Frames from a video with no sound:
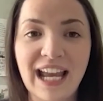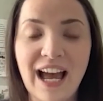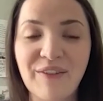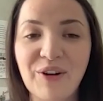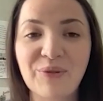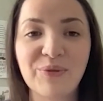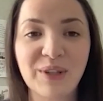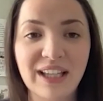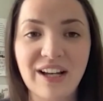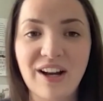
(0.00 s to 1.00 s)
have a
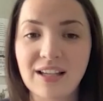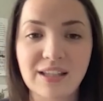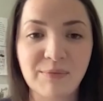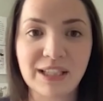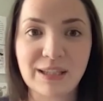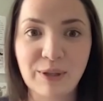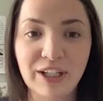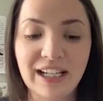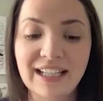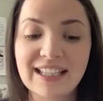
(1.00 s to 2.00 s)
really awesome
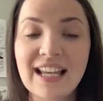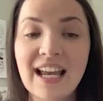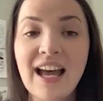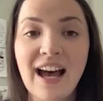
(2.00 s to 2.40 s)
experience.